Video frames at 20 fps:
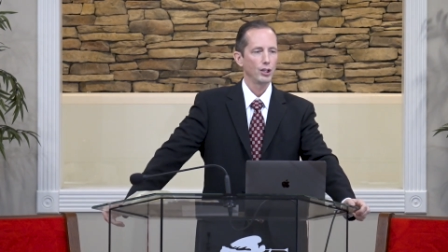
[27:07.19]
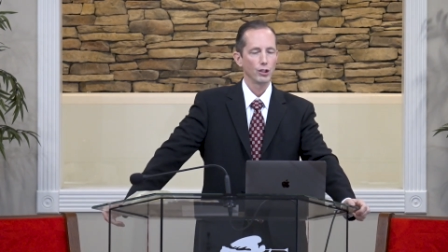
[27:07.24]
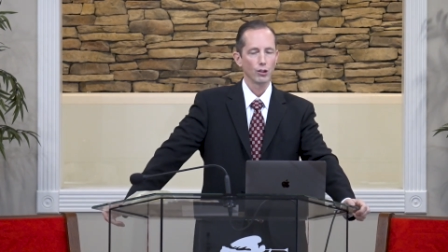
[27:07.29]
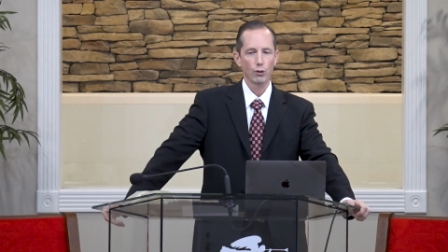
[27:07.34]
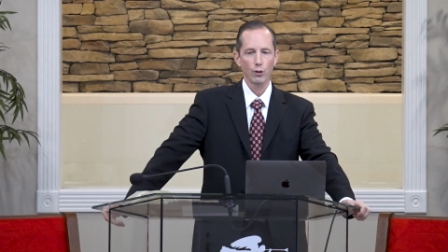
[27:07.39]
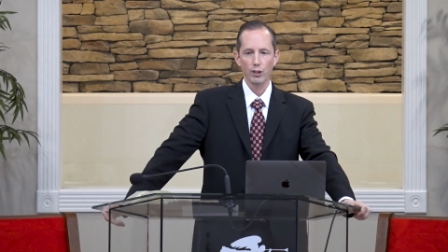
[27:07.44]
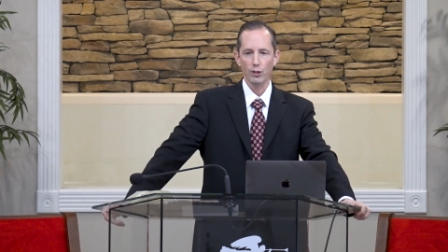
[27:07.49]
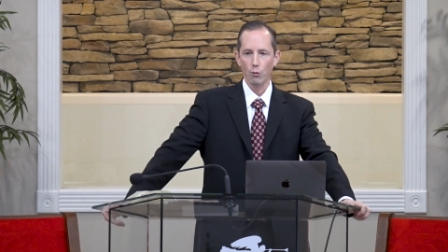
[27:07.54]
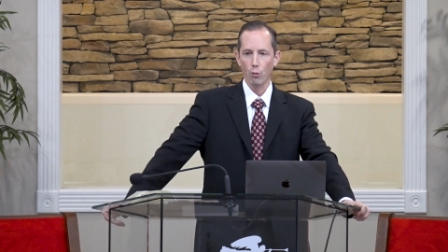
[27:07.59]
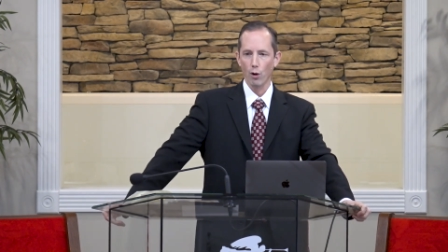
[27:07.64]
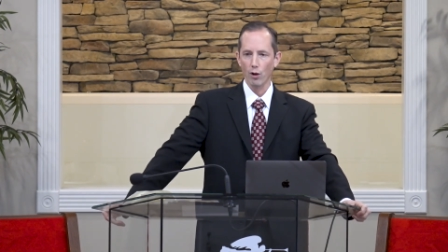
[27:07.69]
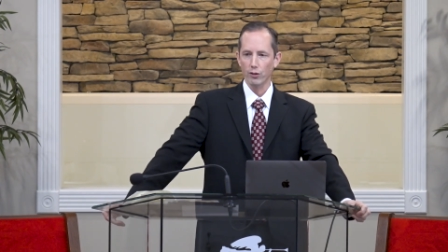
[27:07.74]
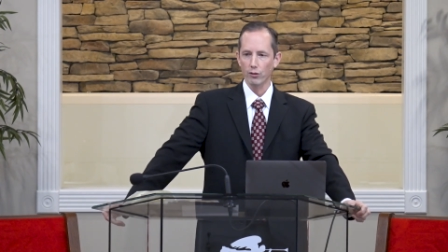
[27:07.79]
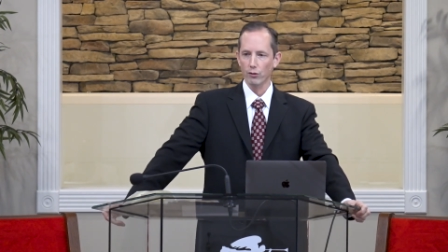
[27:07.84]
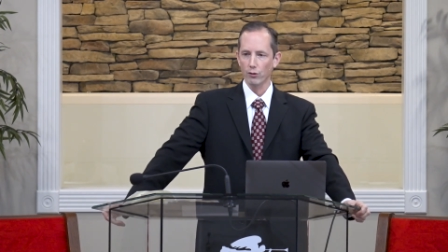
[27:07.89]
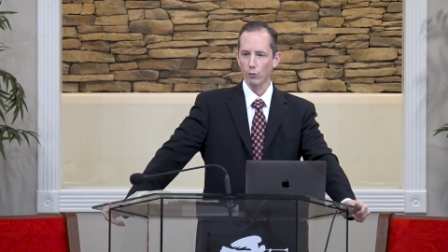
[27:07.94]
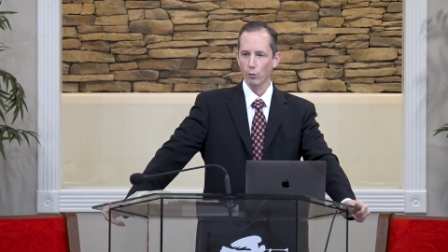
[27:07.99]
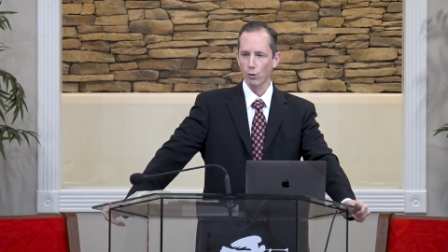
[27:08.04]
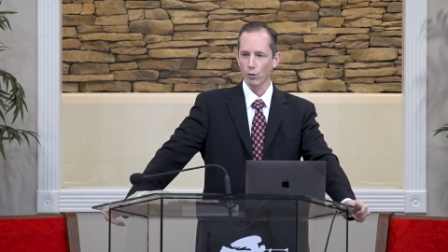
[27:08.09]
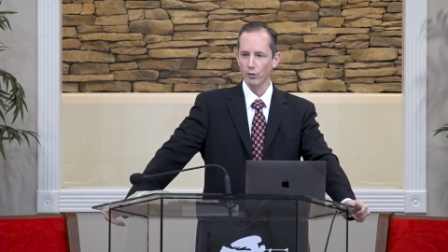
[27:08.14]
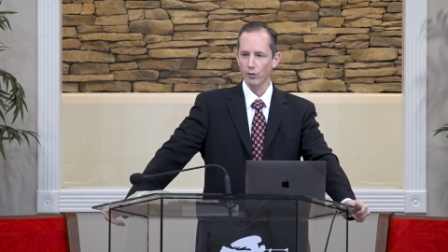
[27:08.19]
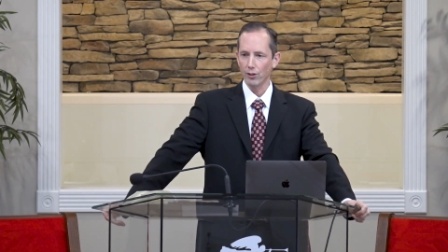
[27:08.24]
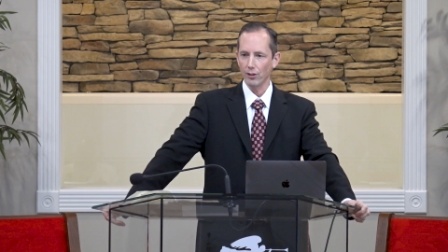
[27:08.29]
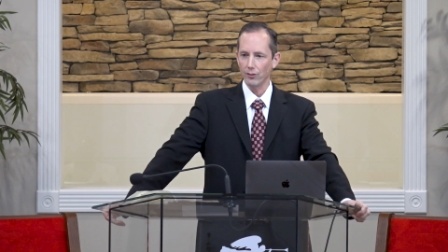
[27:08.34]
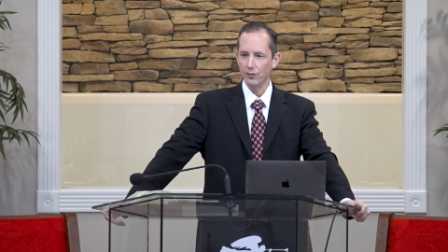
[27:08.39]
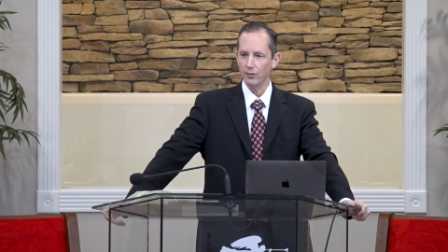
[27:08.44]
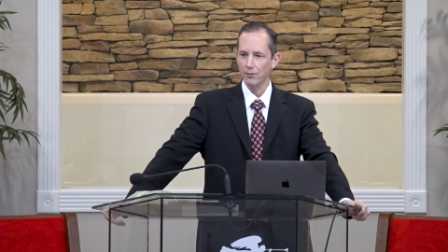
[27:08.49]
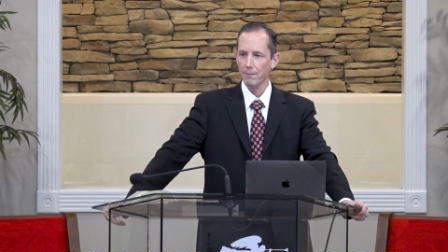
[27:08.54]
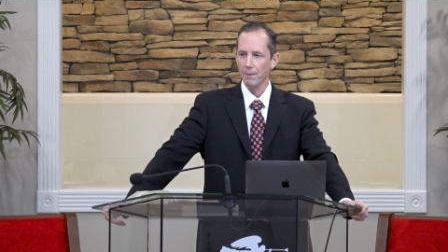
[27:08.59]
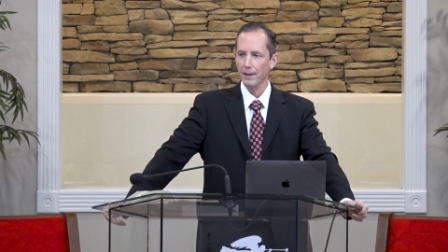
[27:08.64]
you're going to wander in the
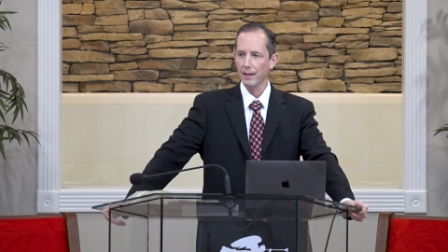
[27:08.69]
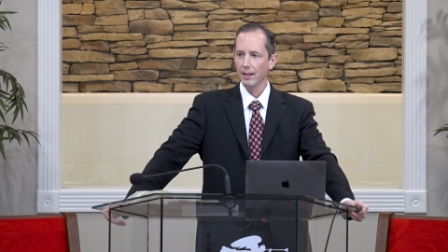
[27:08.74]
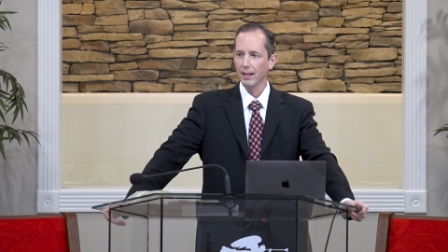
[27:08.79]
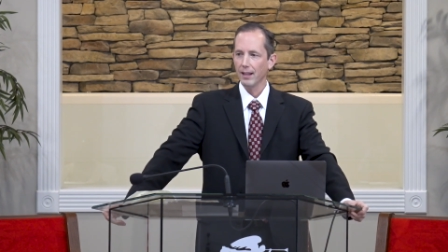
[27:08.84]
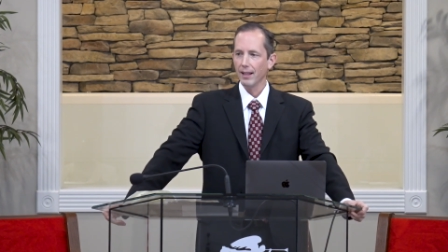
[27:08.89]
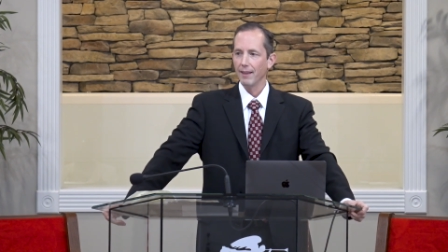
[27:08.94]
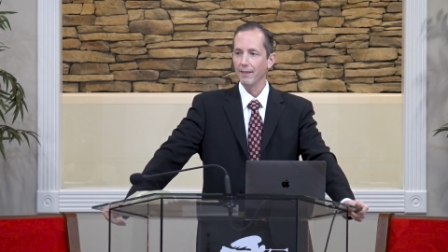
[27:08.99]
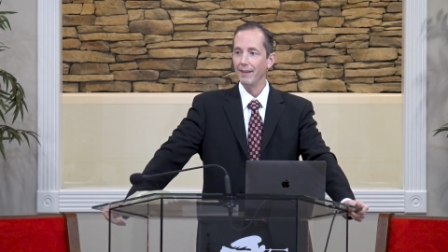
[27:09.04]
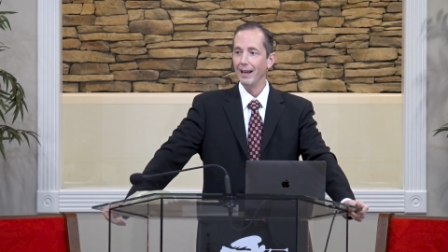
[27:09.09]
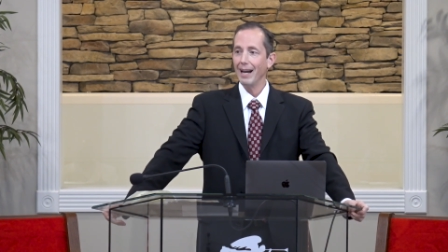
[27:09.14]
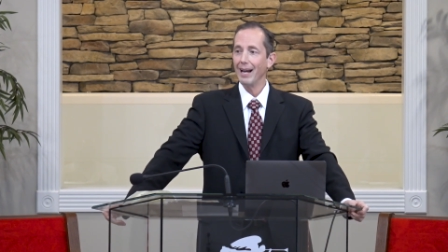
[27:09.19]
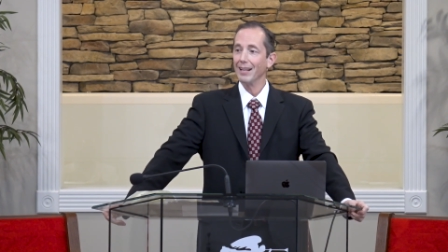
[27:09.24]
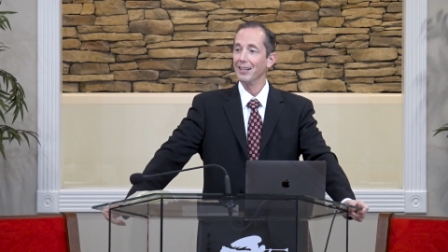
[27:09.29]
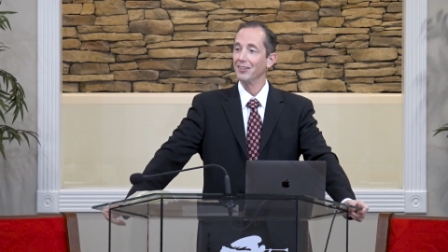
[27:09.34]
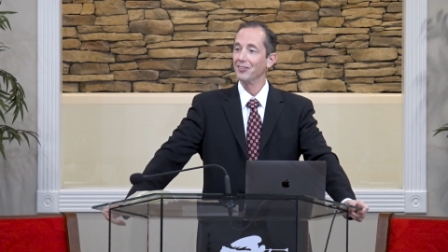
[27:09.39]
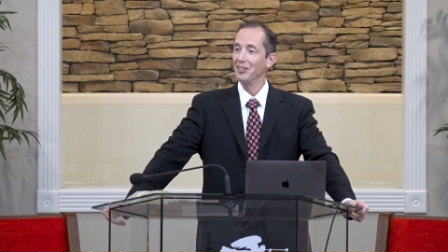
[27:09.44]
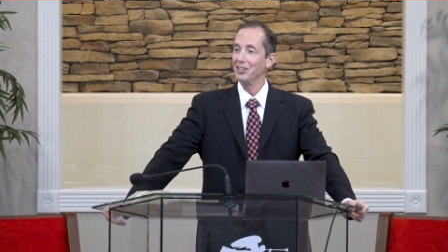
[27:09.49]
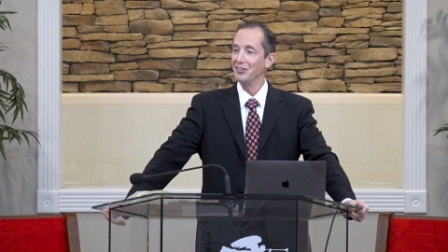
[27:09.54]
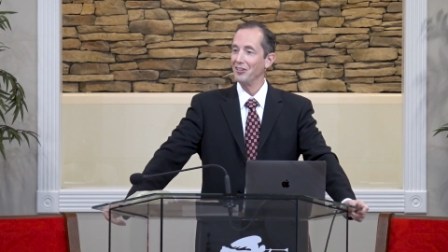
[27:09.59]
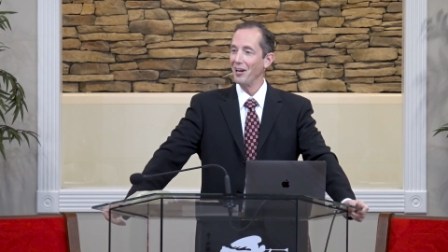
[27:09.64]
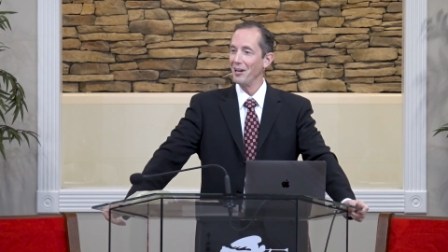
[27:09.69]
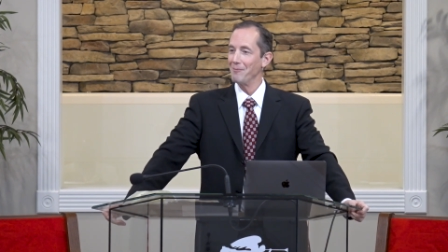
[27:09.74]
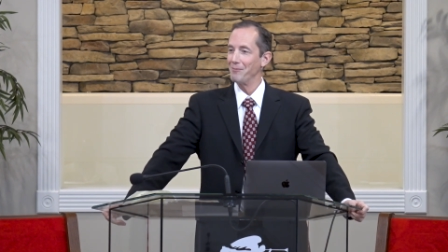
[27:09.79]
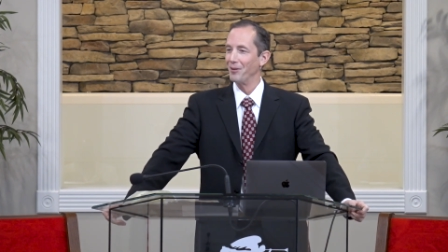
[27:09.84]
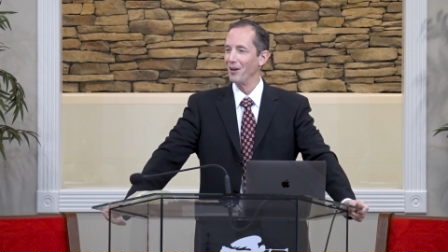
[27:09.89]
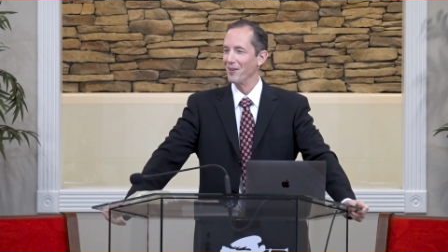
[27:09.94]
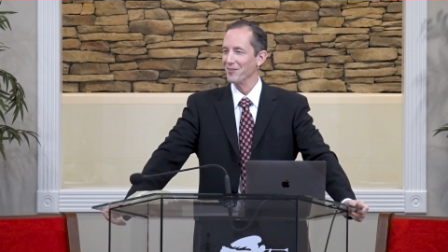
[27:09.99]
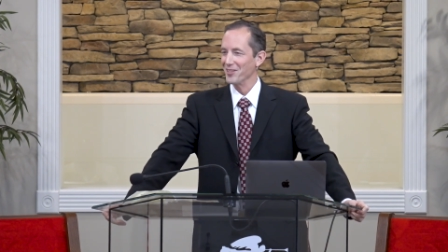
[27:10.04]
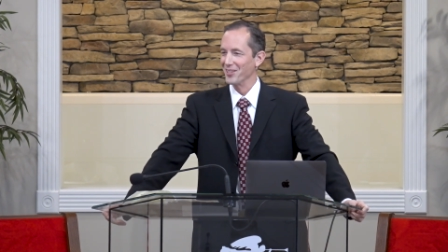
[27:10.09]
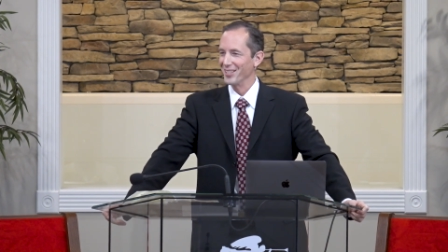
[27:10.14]
wilderness. That is a
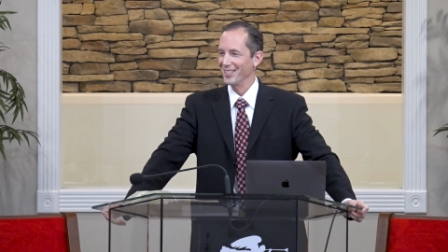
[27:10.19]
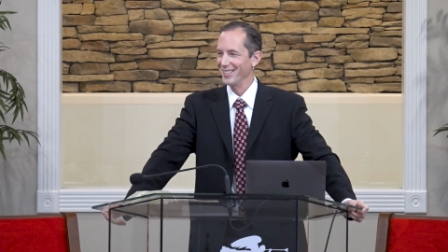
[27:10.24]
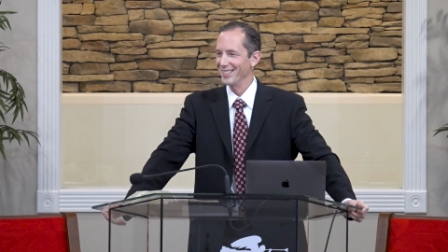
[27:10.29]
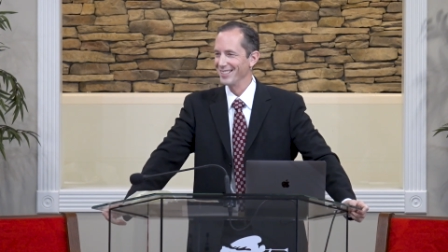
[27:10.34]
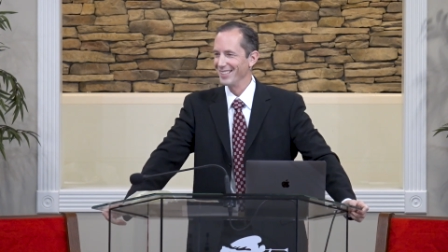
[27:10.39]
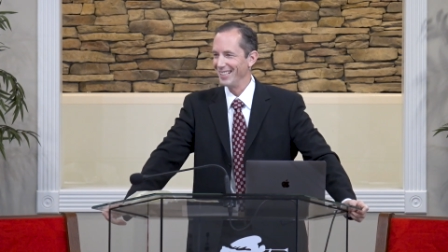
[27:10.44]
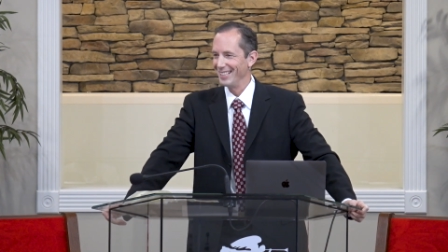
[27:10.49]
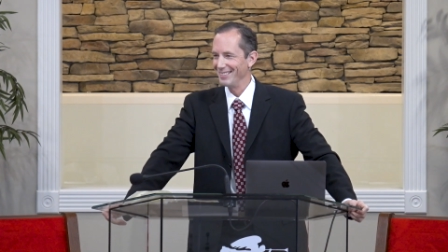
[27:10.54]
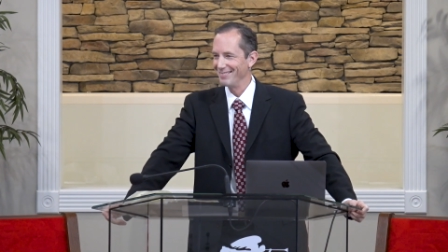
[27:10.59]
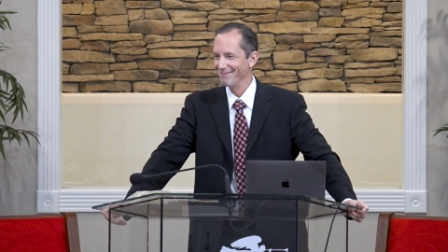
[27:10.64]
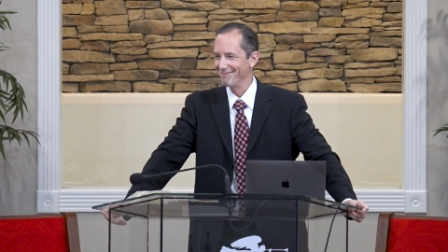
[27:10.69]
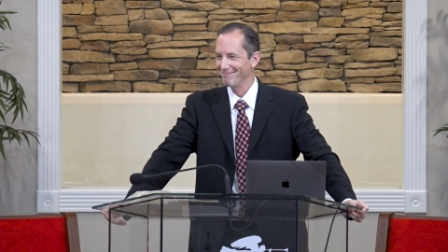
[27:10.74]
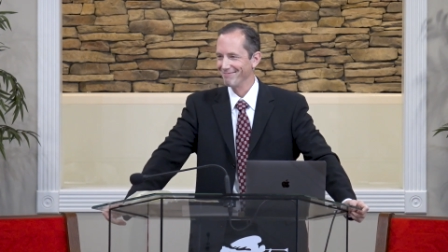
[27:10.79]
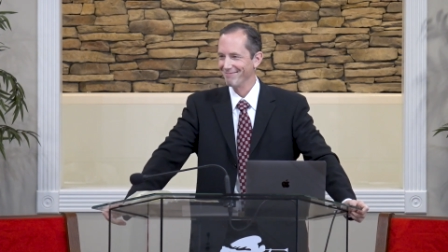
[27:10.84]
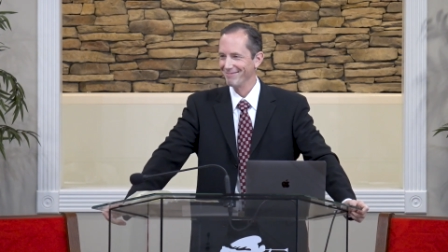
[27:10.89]
time prophecy, isn't it?